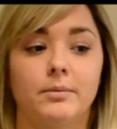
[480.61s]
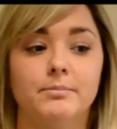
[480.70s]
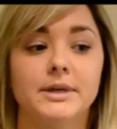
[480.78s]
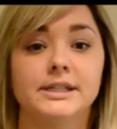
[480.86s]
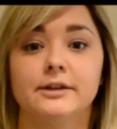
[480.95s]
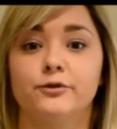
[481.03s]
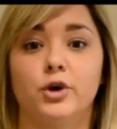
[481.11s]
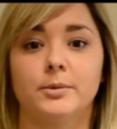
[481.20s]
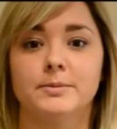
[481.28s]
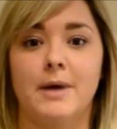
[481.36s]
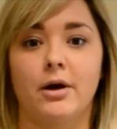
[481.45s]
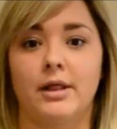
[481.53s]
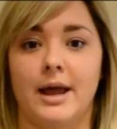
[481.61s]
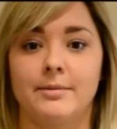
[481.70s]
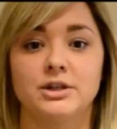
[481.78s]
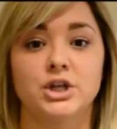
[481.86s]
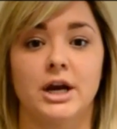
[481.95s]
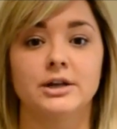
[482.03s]
misinformed about
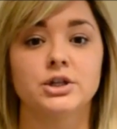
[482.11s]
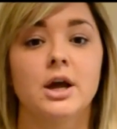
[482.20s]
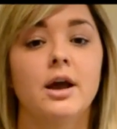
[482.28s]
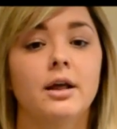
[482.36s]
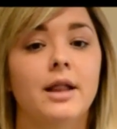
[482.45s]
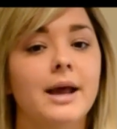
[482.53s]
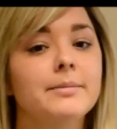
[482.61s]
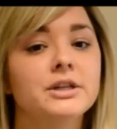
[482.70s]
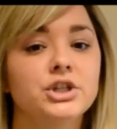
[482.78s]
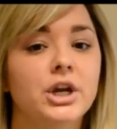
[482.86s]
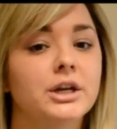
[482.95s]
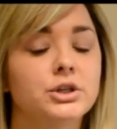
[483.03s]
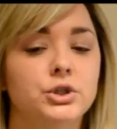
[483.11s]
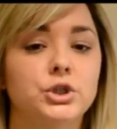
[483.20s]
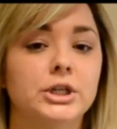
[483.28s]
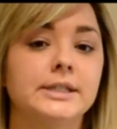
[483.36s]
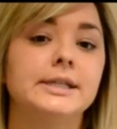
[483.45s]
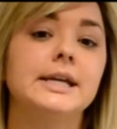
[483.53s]
climate change. Climate change
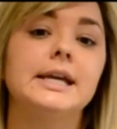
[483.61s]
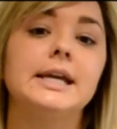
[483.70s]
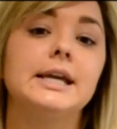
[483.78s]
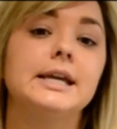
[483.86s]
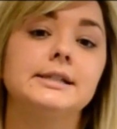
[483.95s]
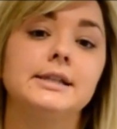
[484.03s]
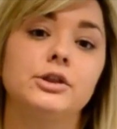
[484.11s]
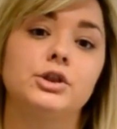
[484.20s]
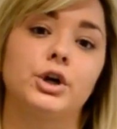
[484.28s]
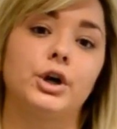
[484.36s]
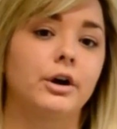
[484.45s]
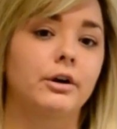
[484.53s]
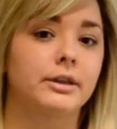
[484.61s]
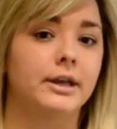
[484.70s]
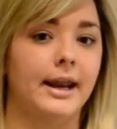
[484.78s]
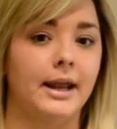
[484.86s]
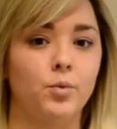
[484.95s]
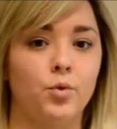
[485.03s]
just isn't the Earth
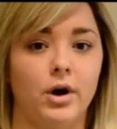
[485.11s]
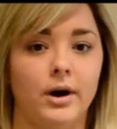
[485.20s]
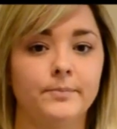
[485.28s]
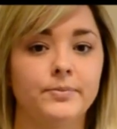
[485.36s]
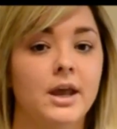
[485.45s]
getting warm.